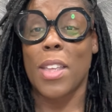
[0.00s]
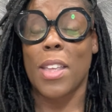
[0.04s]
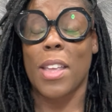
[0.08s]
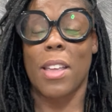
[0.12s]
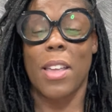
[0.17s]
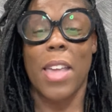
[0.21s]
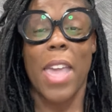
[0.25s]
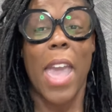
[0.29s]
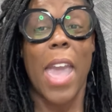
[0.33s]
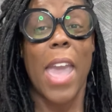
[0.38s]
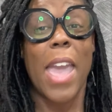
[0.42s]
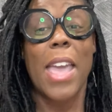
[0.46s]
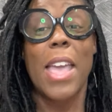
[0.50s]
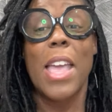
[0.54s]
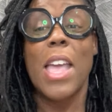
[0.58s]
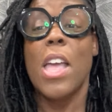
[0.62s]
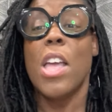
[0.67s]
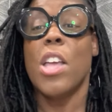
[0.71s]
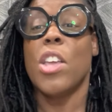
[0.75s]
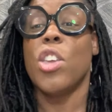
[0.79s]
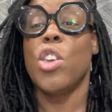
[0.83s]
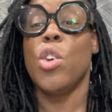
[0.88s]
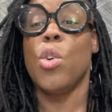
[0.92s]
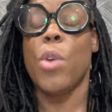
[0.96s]
Okay,
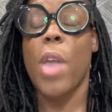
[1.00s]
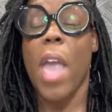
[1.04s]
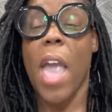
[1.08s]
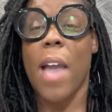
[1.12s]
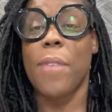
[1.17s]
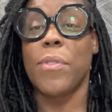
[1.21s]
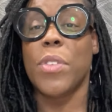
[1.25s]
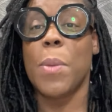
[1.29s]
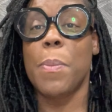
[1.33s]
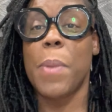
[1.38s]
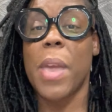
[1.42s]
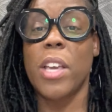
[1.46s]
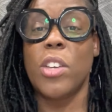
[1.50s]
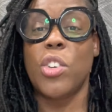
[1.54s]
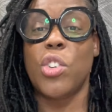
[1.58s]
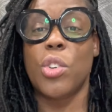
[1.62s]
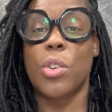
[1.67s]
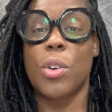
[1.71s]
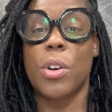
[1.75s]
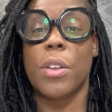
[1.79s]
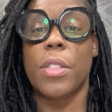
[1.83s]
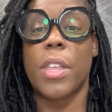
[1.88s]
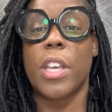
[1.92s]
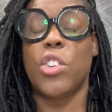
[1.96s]
you have to make
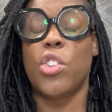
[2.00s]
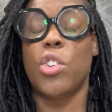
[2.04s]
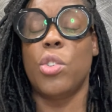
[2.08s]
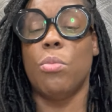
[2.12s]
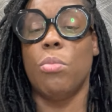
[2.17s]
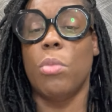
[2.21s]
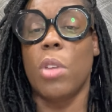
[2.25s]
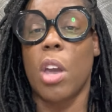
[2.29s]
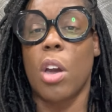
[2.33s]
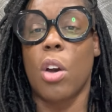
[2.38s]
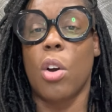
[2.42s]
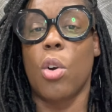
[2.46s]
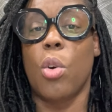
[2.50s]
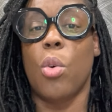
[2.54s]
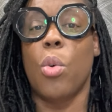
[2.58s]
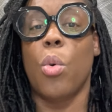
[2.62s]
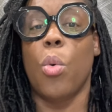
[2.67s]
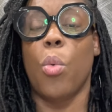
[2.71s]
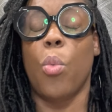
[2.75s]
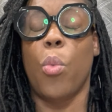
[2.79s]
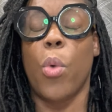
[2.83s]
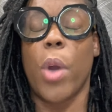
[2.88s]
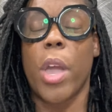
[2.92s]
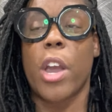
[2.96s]
sure that you know
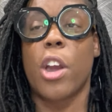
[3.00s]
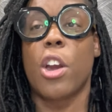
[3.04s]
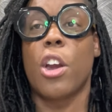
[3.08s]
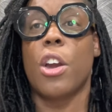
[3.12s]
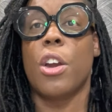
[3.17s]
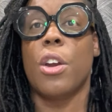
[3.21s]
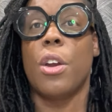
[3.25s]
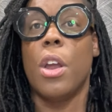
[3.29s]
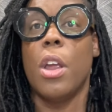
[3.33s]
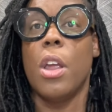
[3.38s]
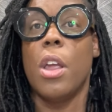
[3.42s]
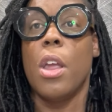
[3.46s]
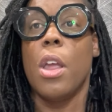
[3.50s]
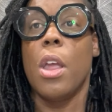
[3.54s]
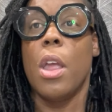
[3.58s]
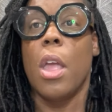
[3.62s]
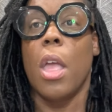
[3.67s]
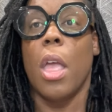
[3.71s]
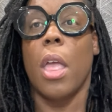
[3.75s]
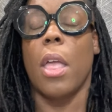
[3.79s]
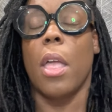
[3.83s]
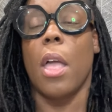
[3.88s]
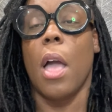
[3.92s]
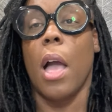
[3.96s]
where
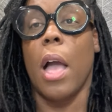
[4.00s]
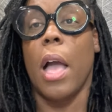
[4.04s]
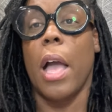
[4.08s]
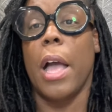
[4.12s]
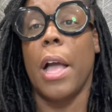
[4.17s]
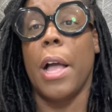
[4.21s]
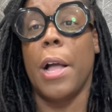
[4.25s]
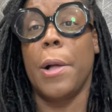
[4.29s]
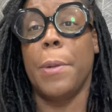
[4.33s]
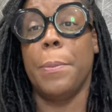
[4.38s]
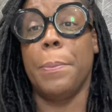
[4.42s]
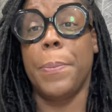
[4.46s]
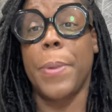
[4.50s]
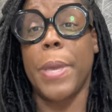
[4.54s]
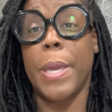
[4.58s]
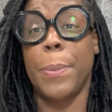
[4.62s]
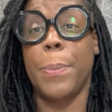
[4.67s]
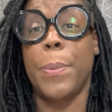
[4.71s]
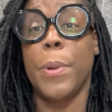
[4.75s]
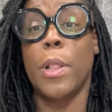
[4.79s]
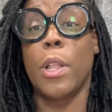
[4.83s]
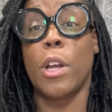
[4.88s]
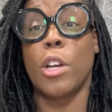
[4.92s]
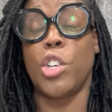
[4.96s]

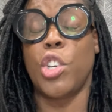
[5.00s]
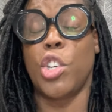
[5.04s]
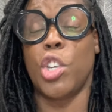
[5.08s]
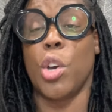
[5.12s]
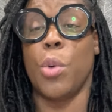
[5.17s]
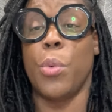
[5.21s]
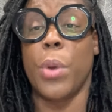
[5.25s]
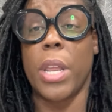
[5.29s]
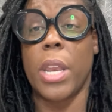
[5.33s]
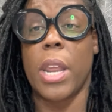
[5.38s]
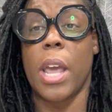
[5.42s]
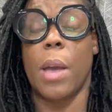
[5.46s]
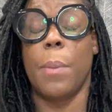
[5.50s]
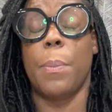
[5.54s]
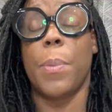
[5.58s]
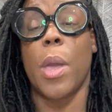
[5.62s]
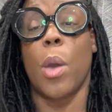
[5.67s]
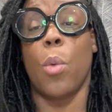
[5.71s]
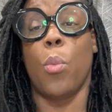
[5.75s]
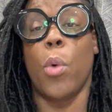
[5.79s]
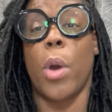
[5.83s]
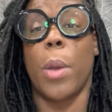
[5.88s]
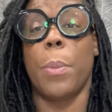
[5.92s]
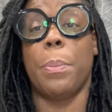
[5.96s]
people are showing up
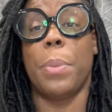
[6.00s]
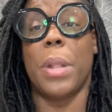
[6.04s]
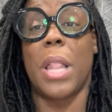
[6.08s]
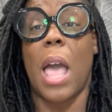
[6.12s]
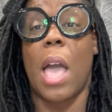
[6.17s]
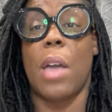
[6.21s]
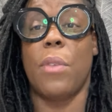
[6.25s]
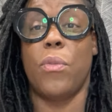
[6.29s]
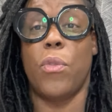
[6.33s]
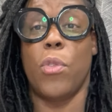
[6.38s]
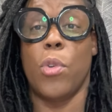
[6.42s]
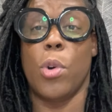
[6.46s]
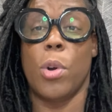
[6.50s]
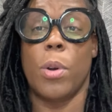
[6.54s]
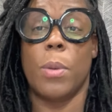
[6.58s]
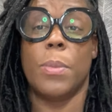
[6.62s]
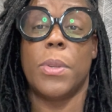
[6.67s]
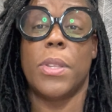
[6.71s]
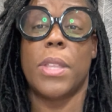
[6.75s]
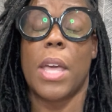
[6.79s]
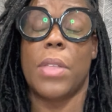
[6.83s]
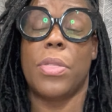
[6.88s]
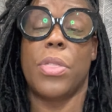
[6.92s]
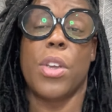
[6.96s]
and what
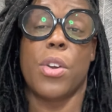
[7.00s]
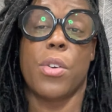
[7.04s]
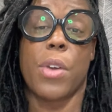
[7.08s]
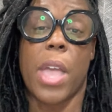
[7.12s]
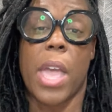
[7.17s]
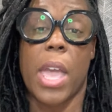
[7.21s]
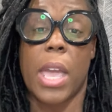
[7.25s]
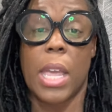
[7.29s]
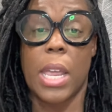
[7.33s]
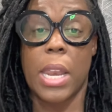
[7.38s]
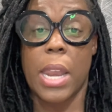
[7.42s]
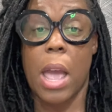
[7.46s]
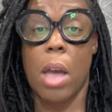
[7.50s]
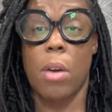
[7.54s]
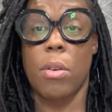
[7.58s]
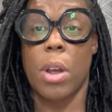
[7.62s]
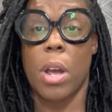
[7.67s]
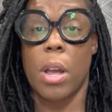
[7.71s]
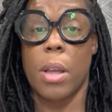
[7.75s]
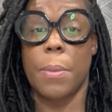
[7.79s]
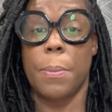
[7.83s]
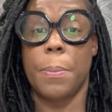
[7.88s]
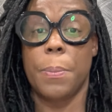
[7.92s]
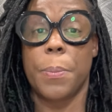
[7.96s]
platforms that they're hanging out
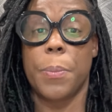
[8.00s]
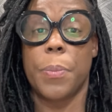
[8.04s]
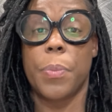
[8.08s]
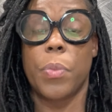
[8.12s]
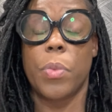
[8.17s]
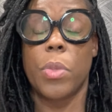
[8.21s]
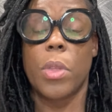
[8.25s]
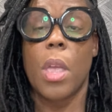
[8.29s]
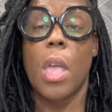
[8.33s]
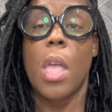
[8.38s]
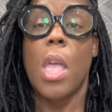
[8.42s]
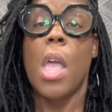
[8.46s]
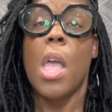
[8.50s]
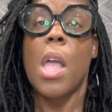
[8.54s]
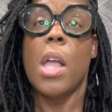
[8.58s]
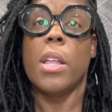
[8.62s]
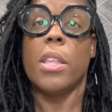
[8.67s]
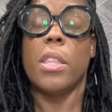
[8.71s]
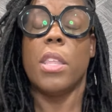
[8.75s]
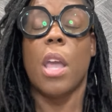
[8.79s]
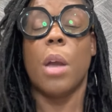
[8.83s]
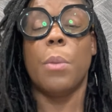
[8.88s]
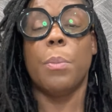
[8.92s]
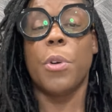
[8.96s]
on.
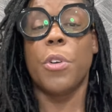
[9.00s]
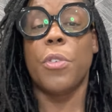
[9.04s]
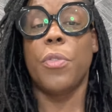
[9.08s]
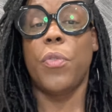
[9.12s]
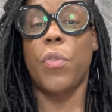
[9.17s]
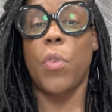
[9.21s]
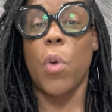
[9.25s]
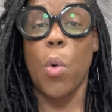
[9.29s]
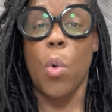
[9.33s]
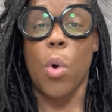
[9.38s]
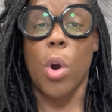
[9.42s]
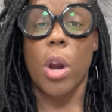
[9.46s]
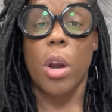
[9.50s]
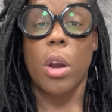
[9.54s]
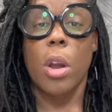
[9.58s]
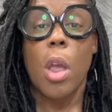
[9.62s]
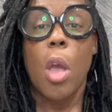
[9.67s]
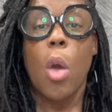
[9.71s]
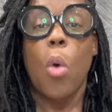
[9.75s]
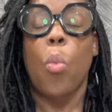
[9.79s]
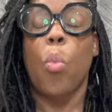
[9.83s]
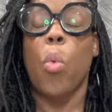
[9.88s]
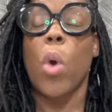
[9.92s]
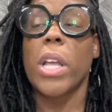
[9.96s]
Number four,
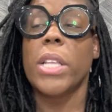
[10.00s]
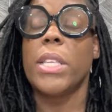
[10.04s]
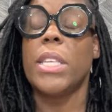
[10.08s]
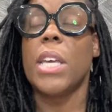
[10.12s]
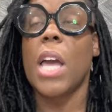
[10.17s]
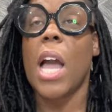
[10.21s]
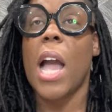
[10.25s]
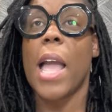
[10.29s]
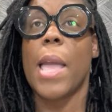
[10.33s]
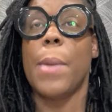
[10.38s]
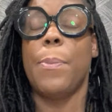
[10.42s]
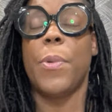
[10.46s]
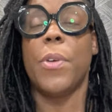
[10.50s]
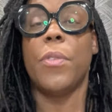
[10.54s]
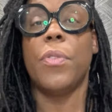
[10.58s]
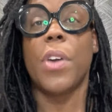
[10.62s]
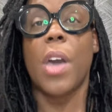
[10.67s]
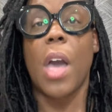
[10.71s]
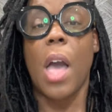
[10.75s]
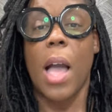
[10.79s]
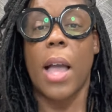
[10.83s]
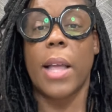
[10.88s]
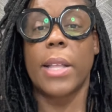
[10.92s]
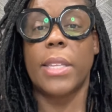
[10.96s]
what type of
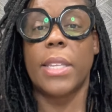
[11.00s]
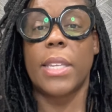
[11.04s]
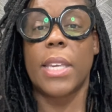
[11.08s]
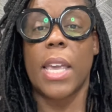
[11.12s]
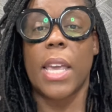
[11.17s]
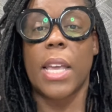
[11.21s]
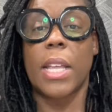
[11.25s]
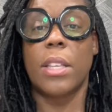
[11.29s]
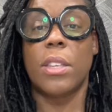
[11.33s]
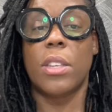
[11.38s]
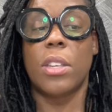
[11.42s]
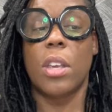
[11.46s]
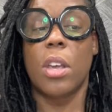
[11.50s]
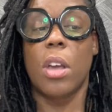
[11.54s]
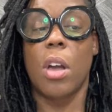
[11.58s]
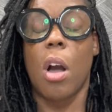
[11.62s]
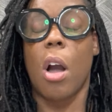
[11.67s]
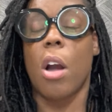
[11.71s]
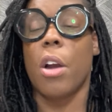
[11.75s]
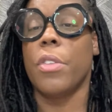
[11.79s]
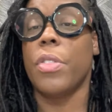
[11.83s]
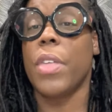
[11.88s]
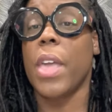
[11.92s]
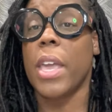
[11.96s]
content
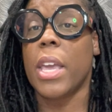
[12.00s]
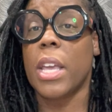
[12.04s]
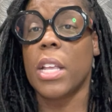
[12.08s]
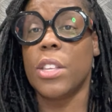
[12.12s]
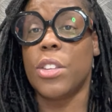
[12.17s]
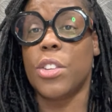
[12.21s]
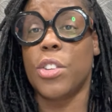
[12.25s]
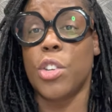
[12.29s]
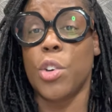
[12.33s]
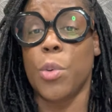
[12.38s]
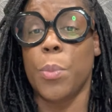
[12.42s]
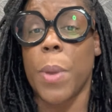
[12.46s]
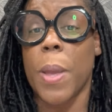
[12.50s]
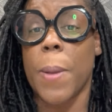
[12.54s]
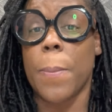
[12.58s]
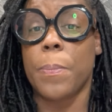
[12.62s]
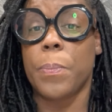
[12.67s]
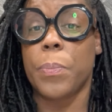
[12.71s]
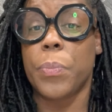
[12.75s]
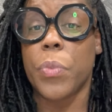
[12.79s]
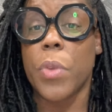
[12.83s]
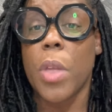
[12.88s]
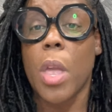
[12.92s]
are they consuming?